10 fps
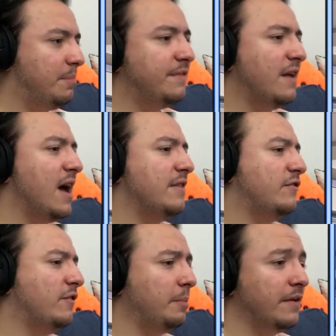
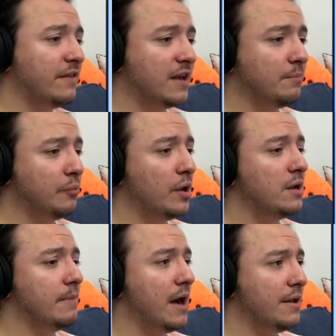Besides, just because I
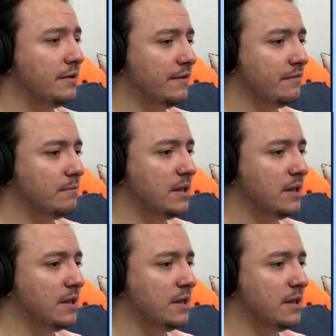complain about it doesn't